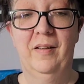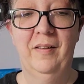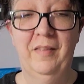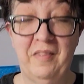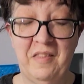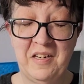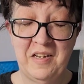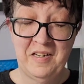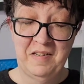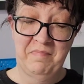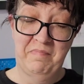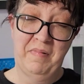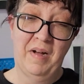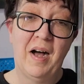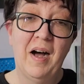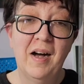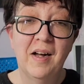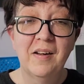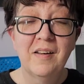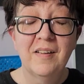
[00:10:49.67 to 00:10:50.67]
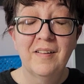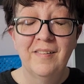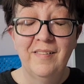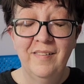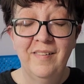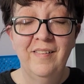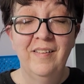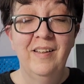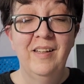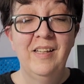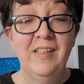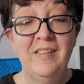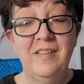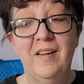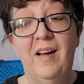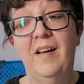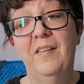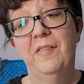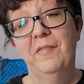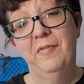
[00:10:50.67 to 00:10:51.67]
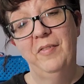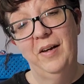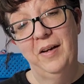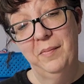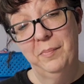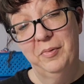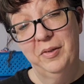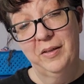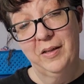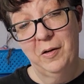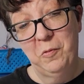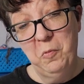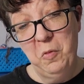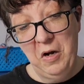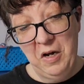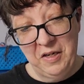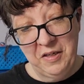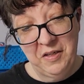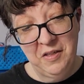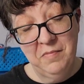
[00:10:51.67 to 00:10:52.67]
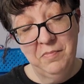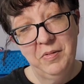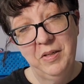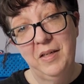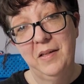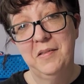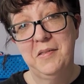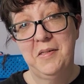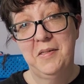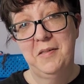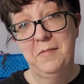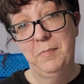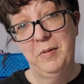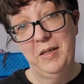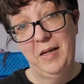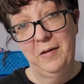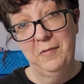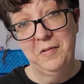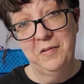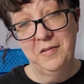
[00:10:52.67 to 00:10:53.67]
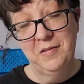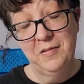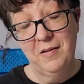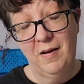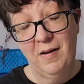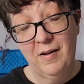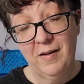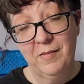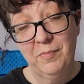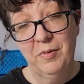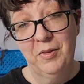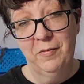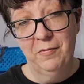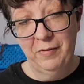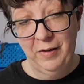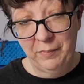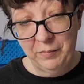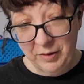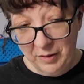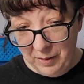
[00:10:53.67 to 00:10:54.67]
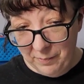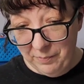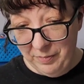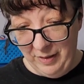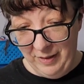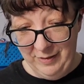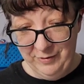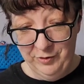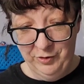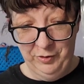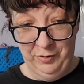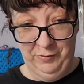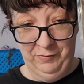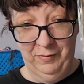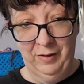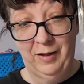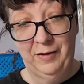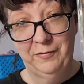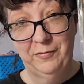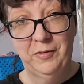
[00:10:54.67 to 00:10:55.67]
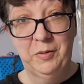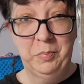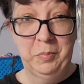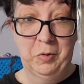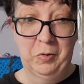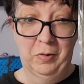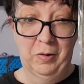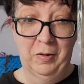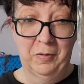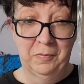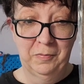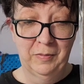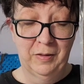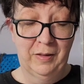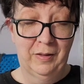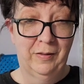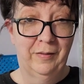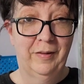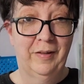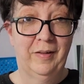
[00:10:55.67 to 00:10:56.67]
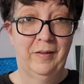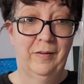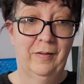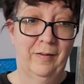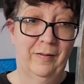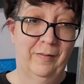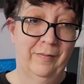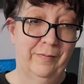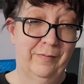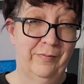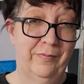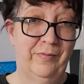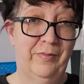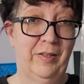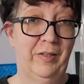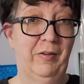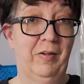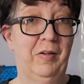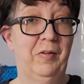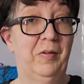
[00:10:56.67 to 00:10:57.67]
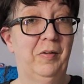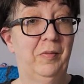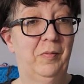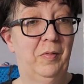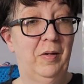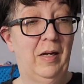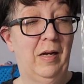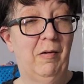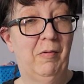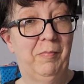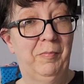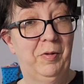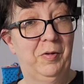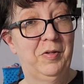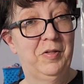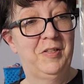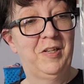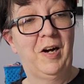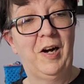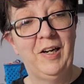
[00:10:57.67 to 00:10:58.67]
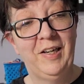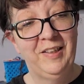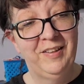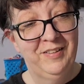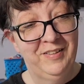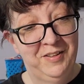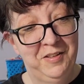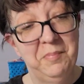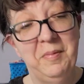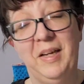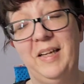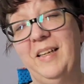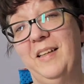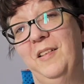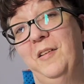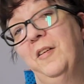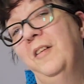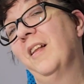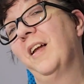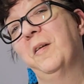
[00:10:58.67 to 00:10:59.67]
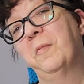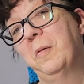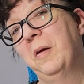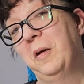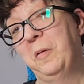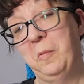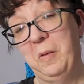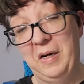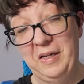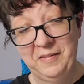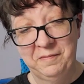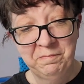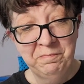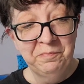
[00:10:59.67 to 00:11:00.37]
that I bought, not the fabric I wanted because it's been out of stock, but the fabric I bought should arrive tomorrow, and then I'll figure out how I'm going to dye it to make it look like what I want.